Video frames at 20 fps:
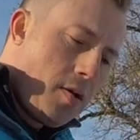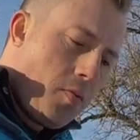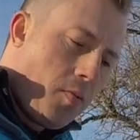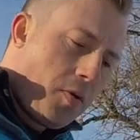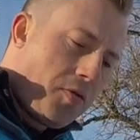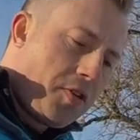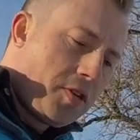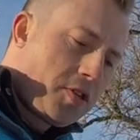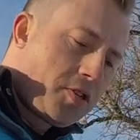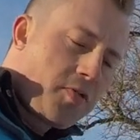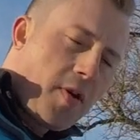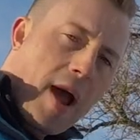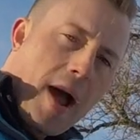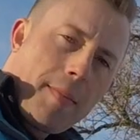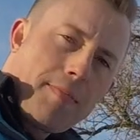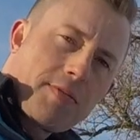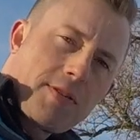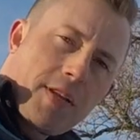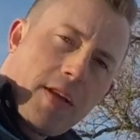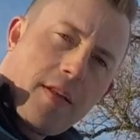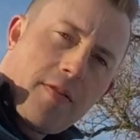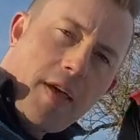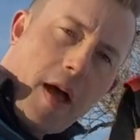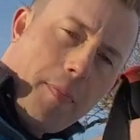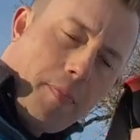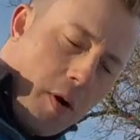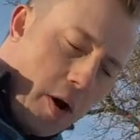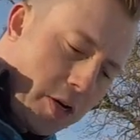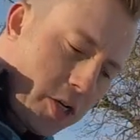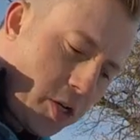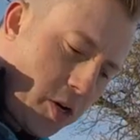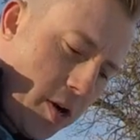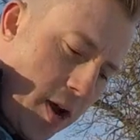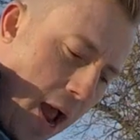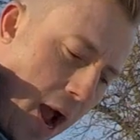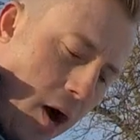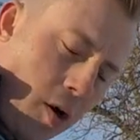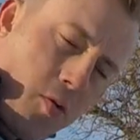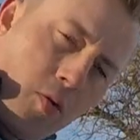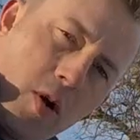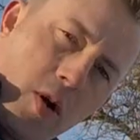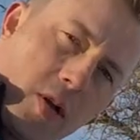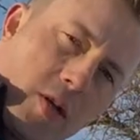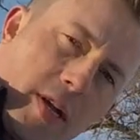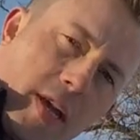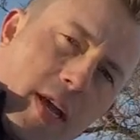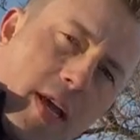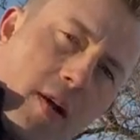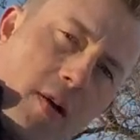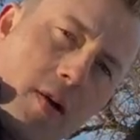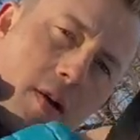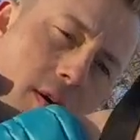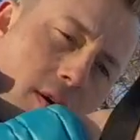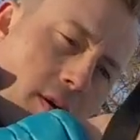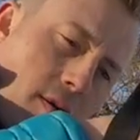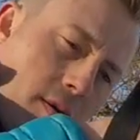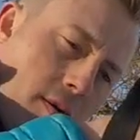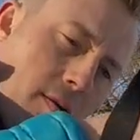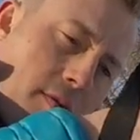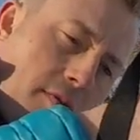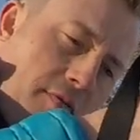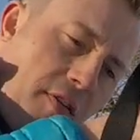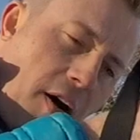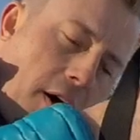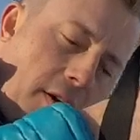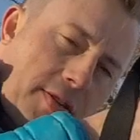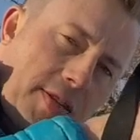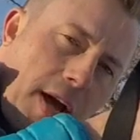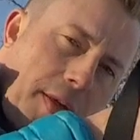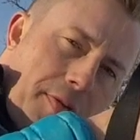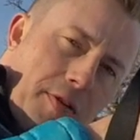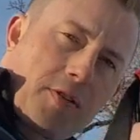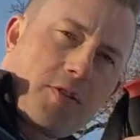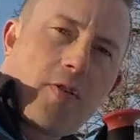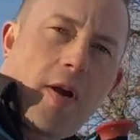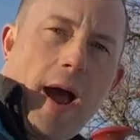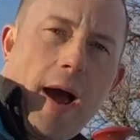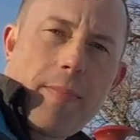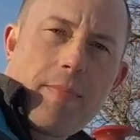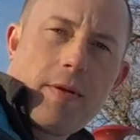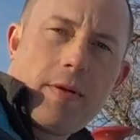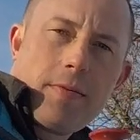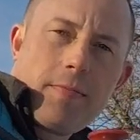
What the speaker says: With the straps, that pressure now really falls on the strap.